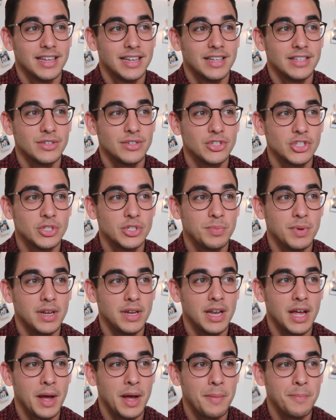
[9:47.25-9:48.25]
So it's just
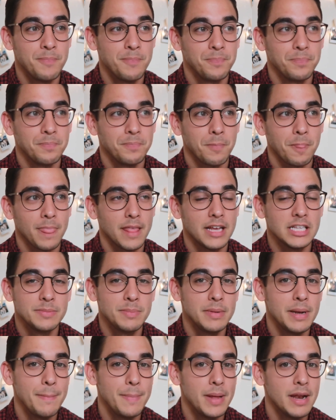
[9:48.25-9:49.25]
been, it's
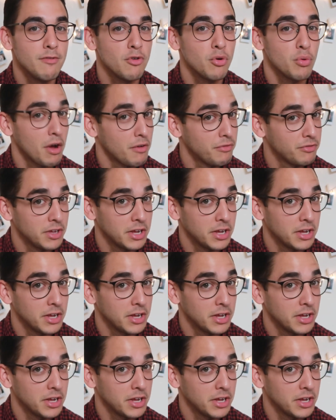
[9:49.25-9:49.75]
been a bit of a rough